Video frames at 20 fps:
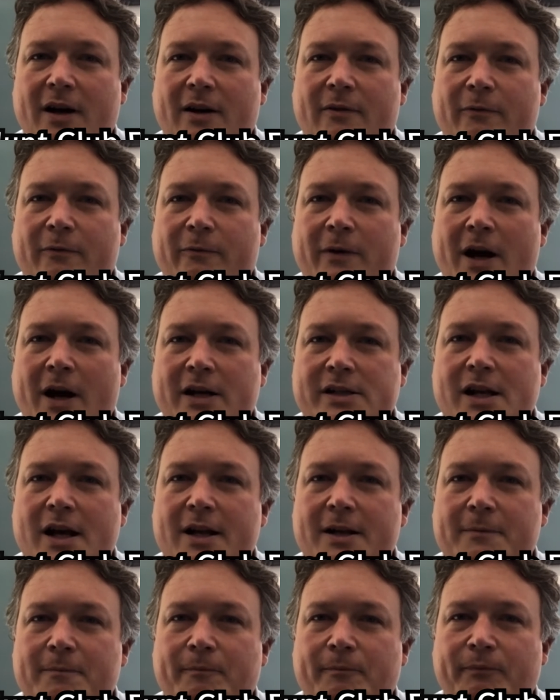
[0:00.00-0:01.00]
fox
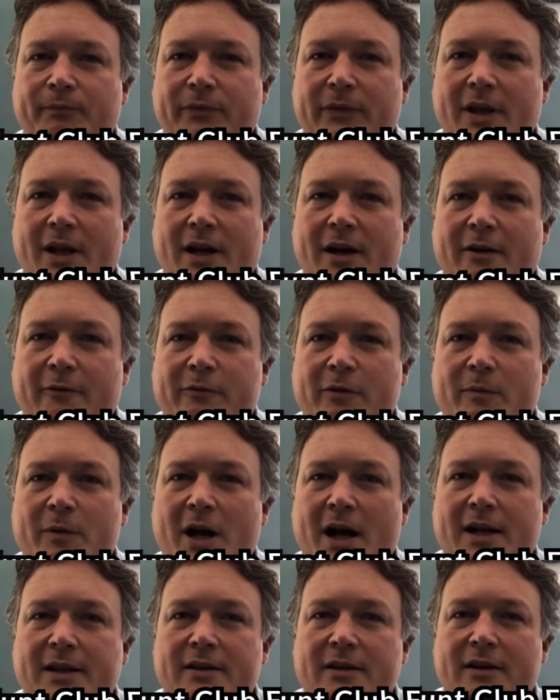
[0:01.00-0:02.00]
hunt from
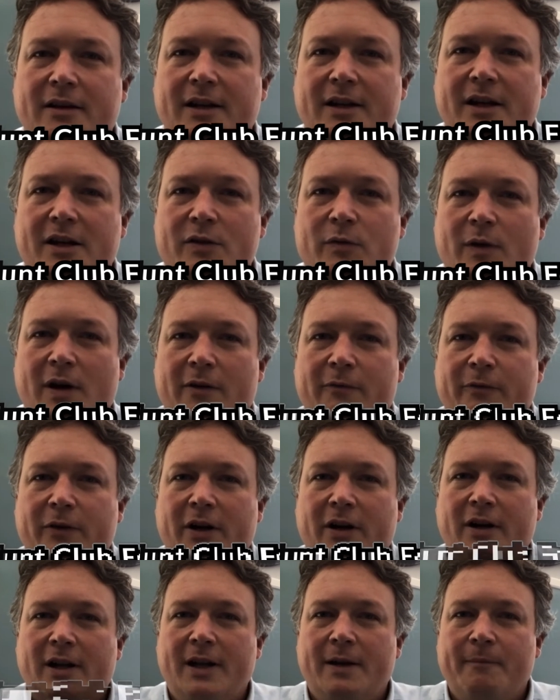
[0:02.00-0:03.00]
9:30 to
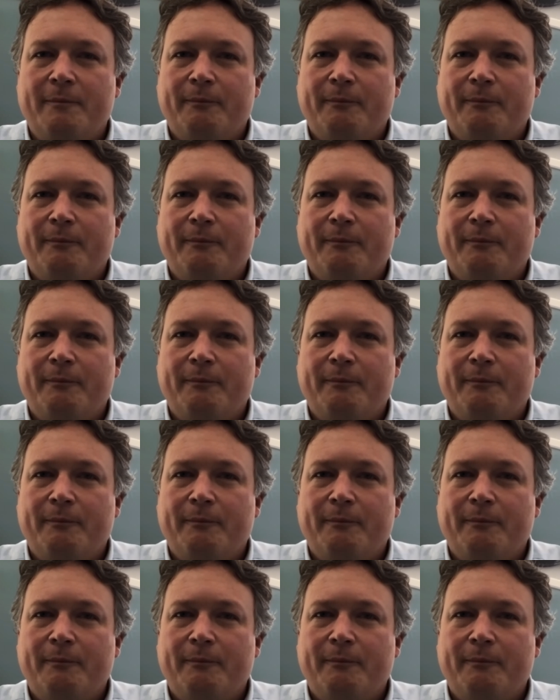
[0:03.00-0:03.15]
12:30.